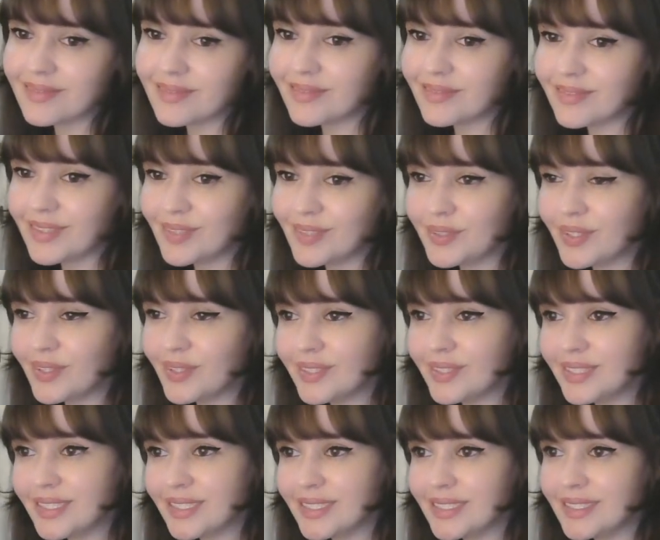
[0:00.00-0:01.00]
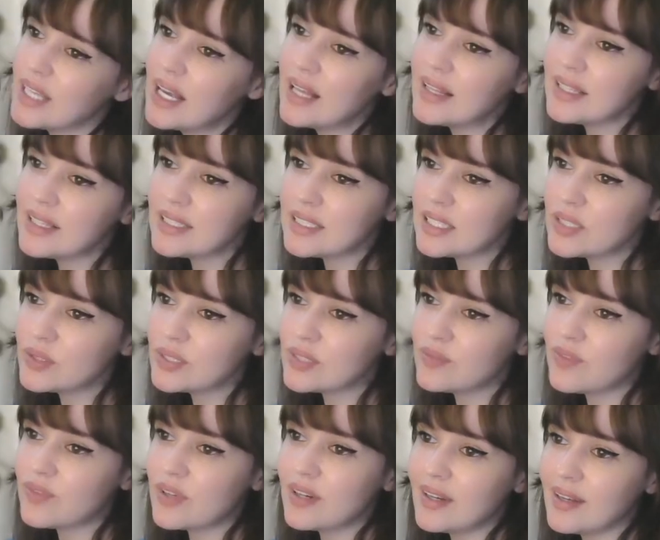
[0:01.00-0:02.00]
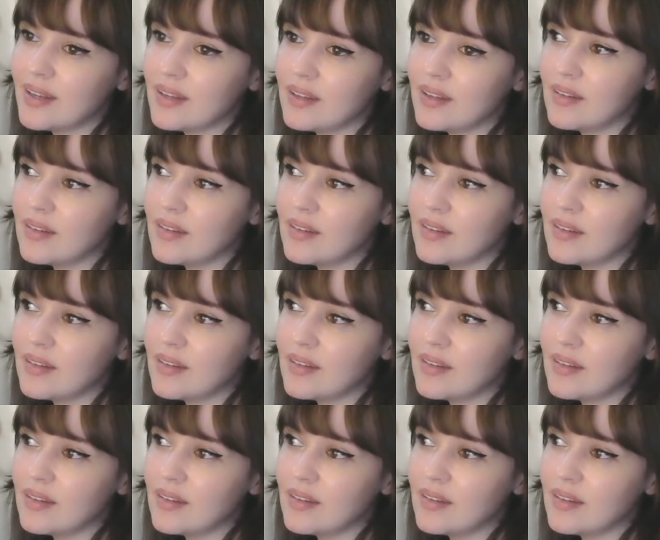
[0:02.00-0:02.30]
Of course, this looks very